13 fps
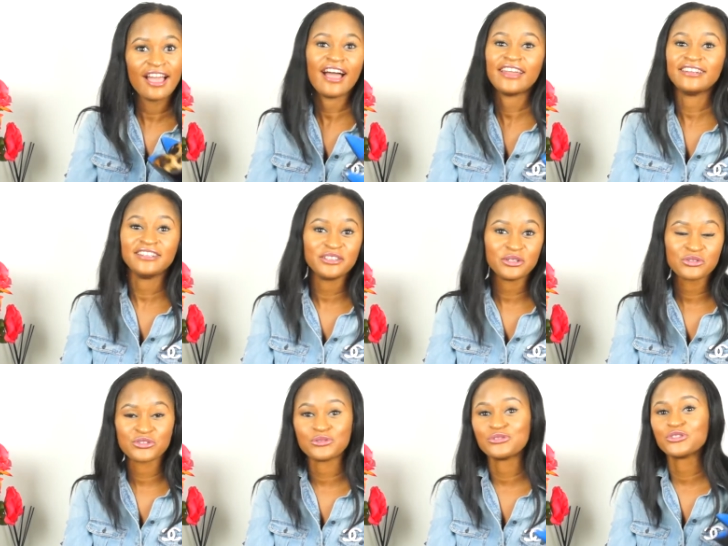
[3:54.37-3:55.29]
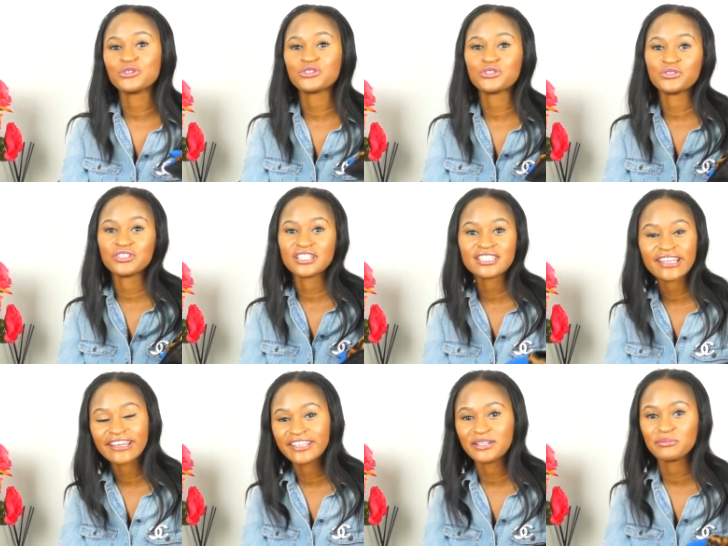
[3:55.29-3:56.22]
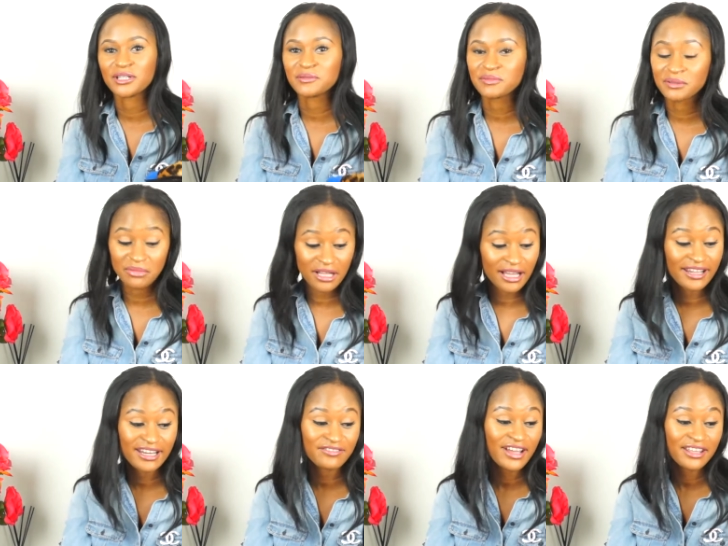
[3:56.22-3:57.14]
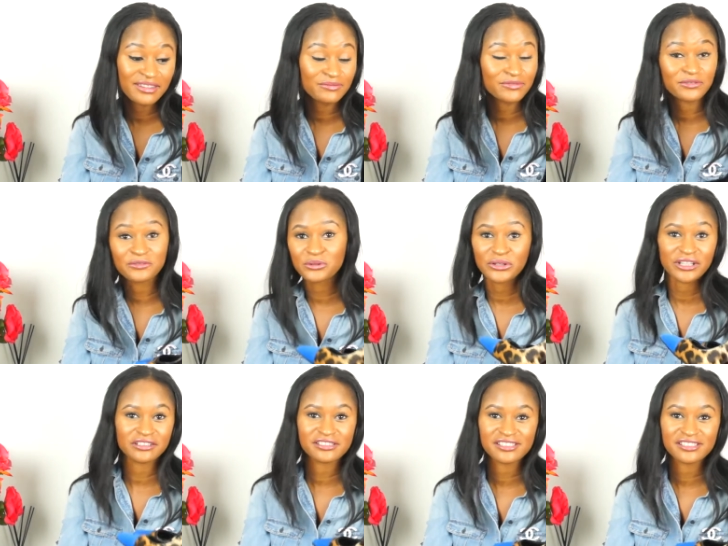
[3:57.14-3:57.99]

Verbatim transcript: I need those shoes, those shoes are stunning, blah blah blah, and I've had them for four years.